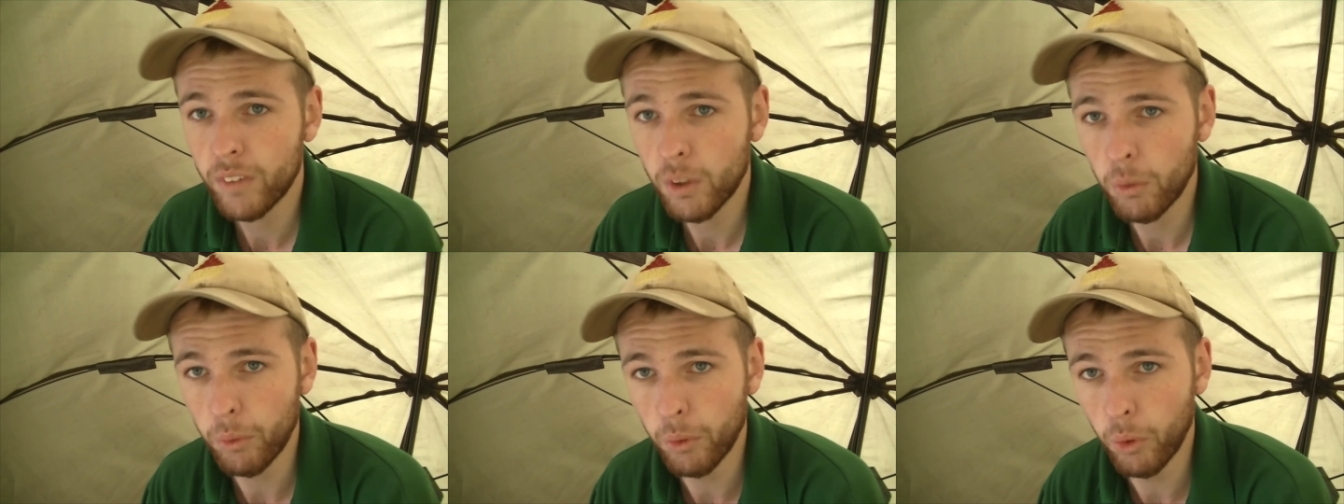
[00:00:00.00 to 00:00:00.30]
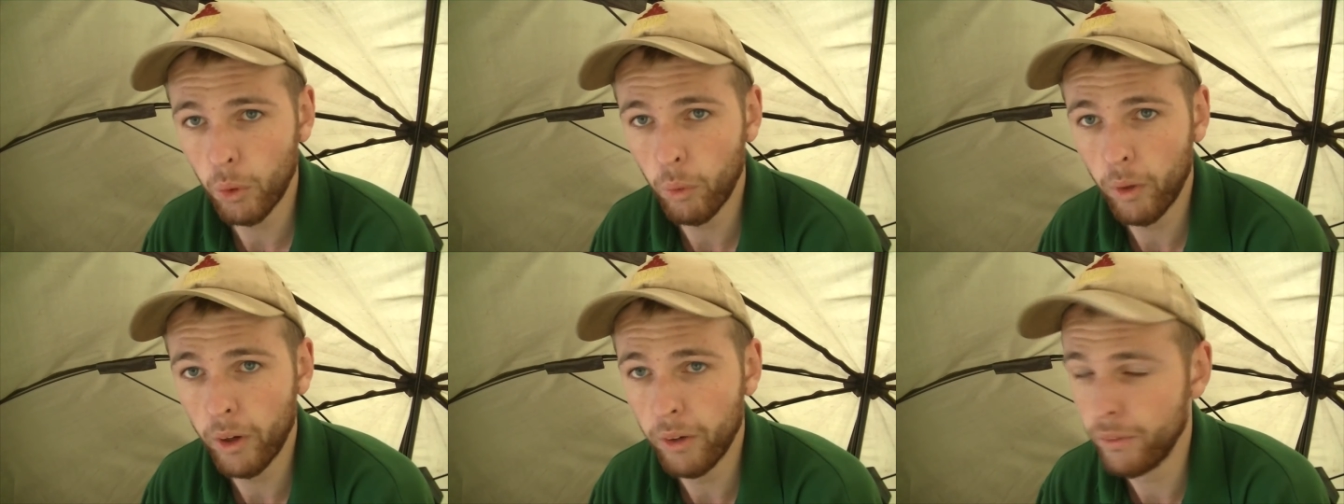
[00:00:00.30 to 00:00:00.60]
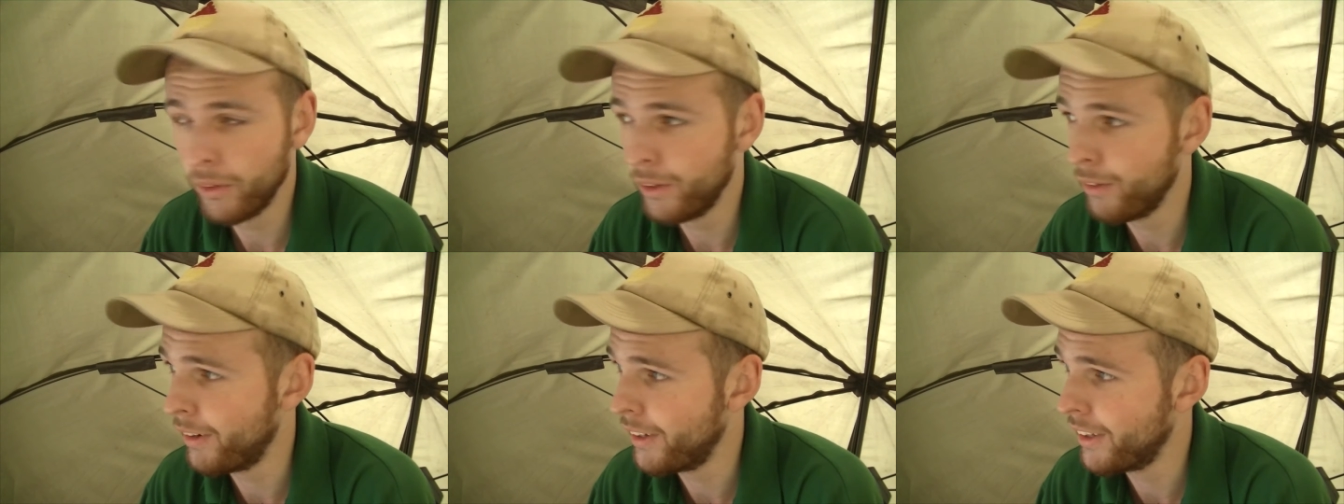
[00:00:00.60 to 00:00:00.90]
Went all the way up
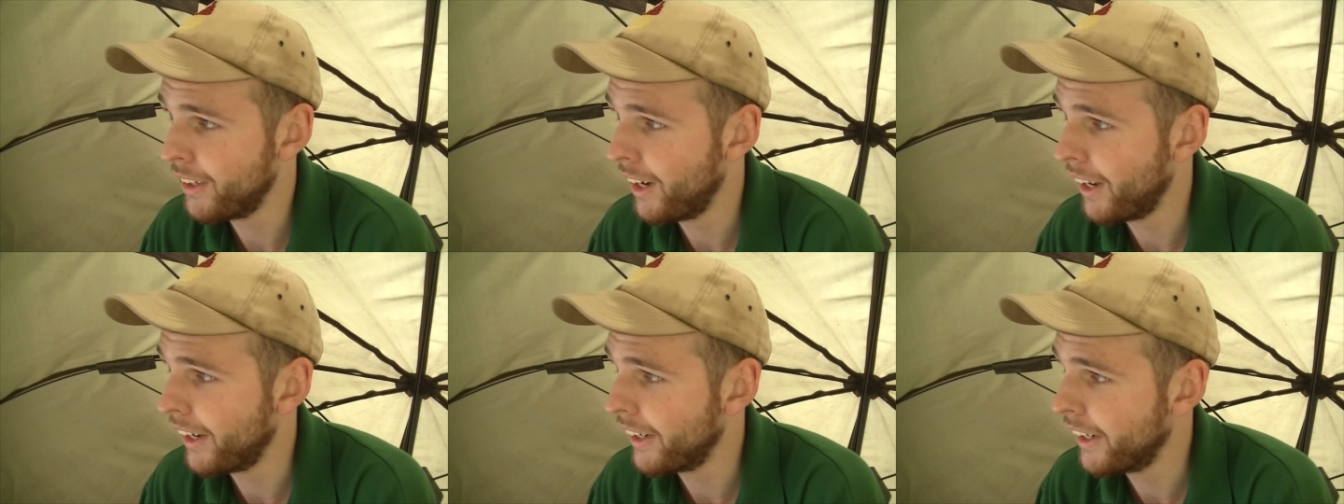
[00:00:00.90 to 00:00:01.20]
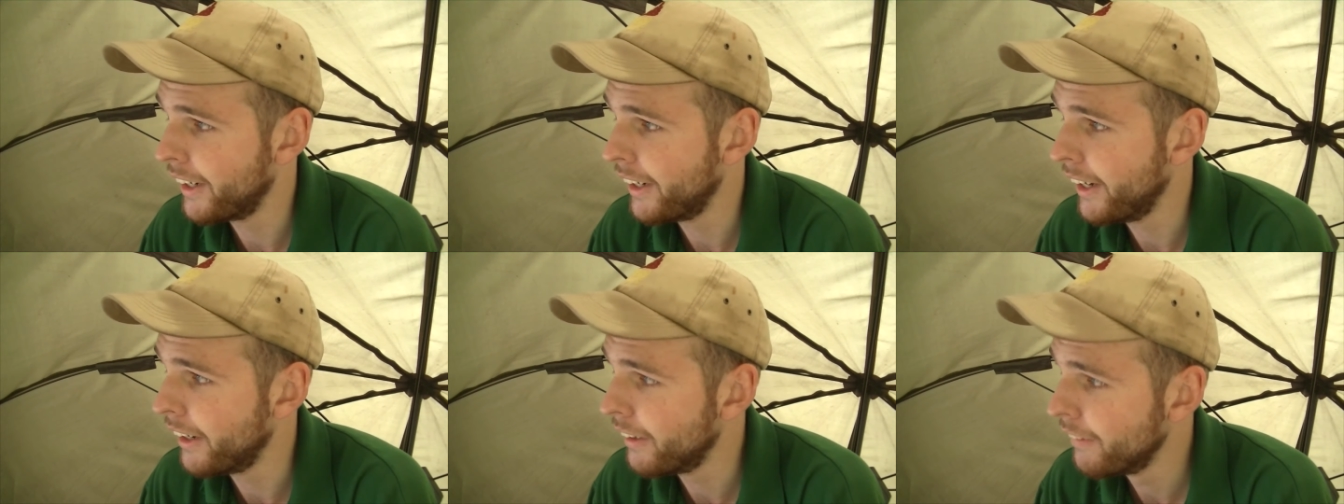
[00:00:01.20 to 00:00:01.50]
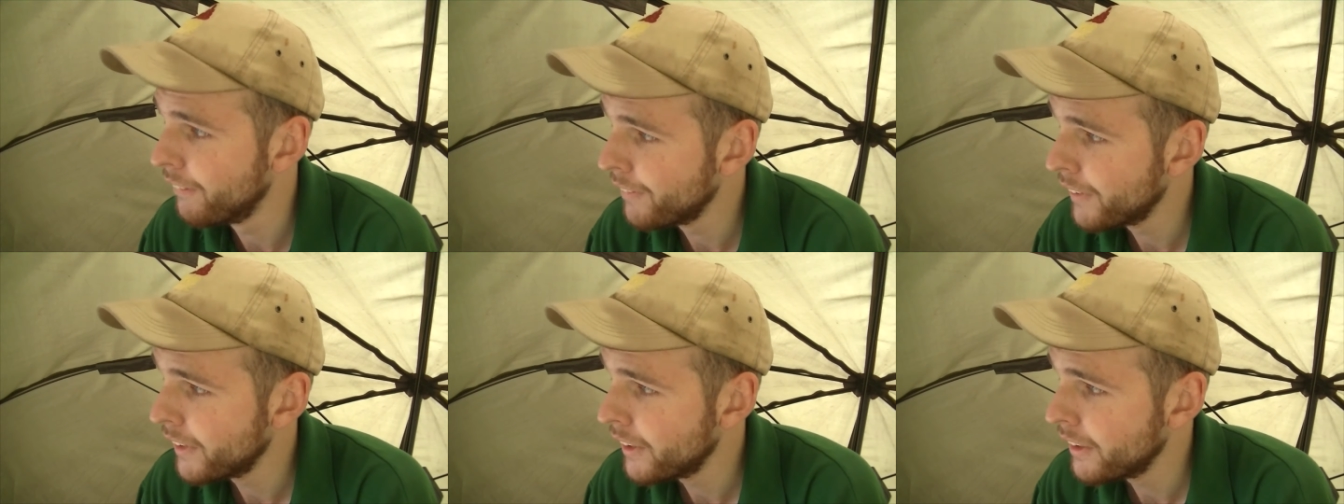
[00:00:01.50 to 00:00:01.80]
the other end of the lake again,
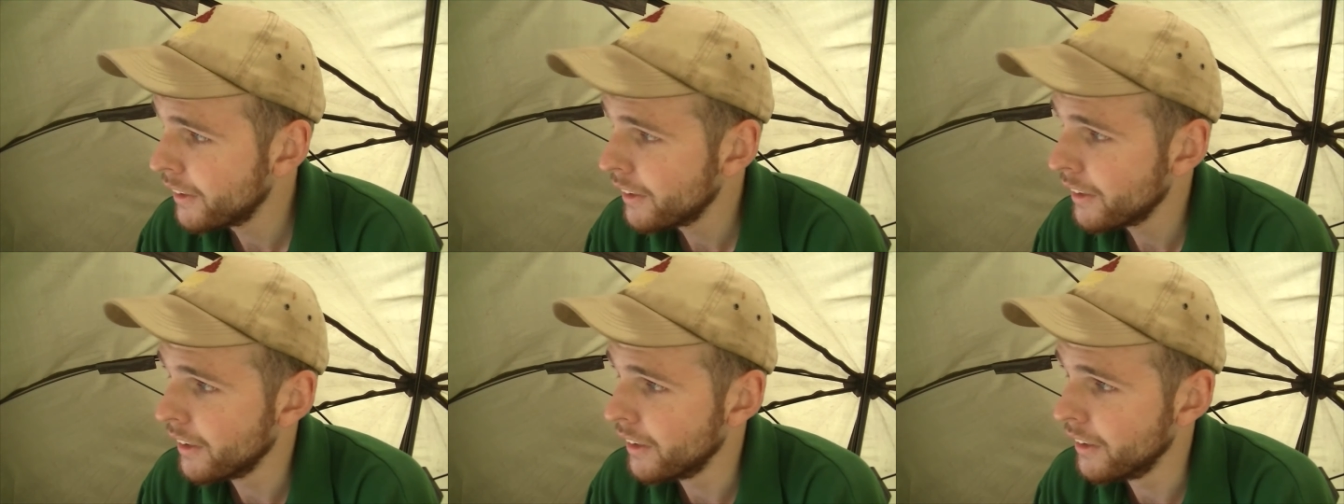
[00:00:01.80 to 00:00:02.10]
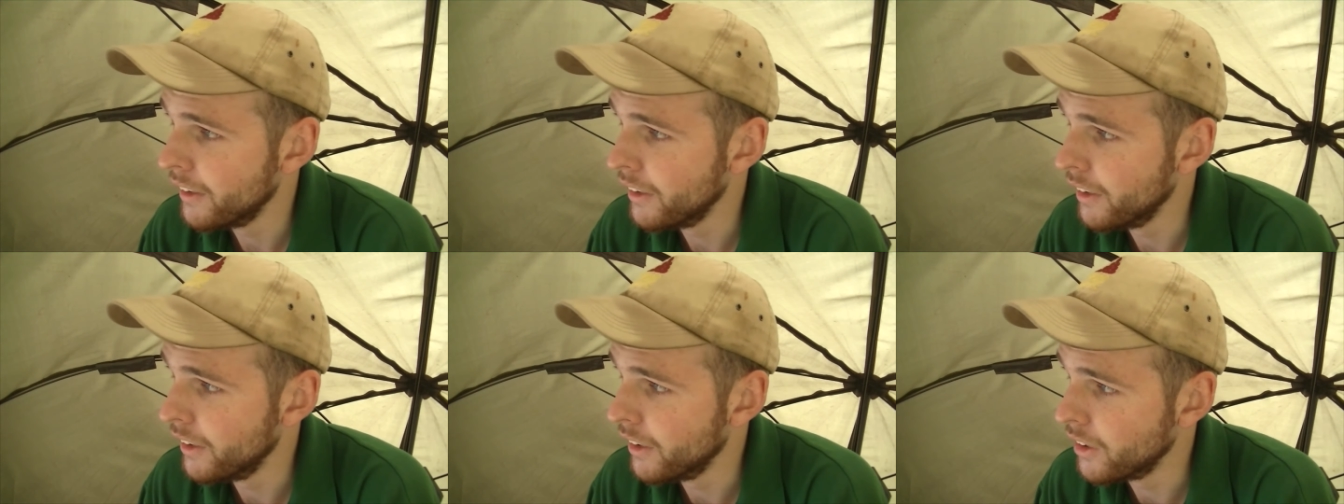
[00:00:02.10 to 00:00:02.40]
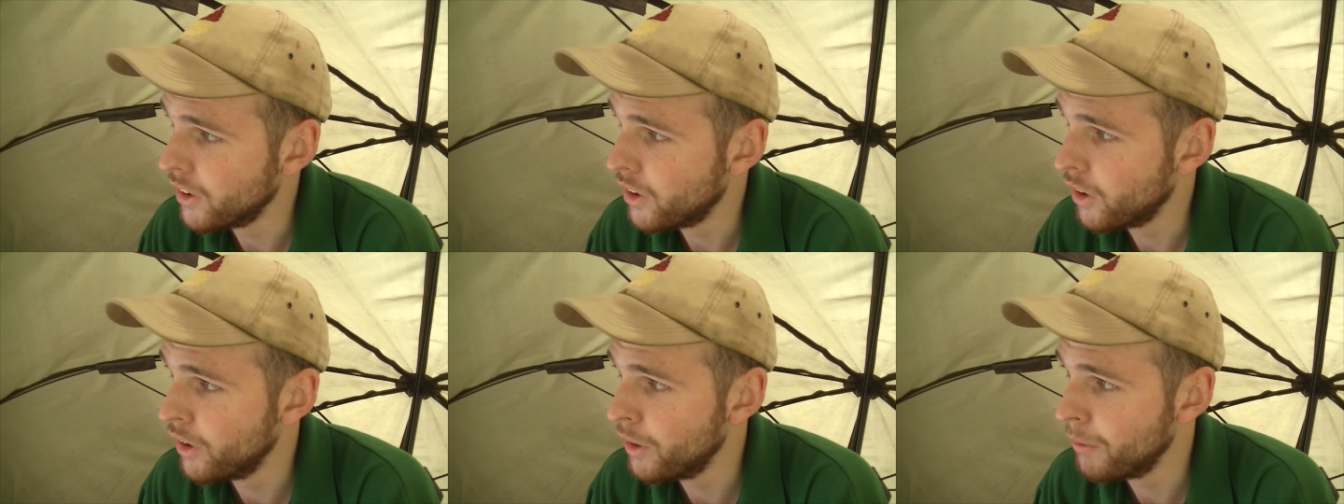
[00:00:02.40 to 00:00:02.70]
and
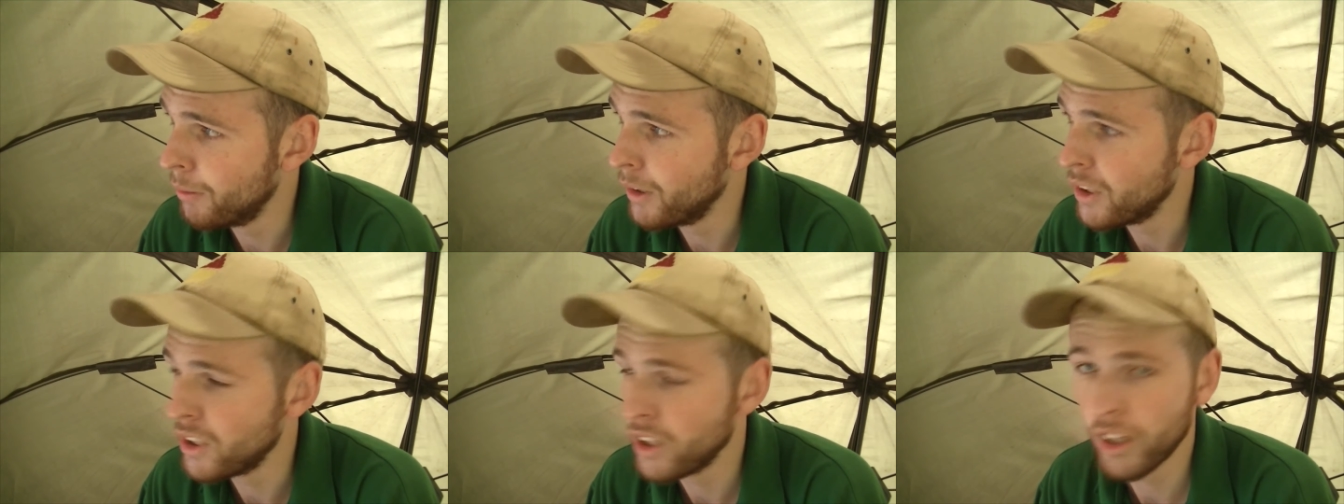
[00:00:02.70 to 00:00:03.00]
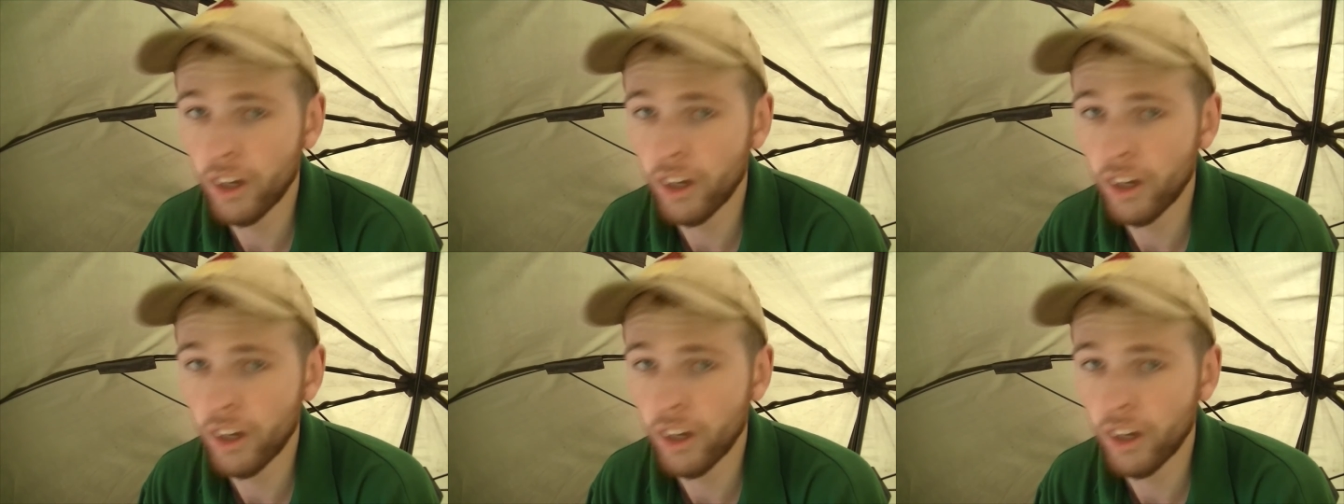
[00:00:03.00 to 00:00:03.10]
stood on the bridge to the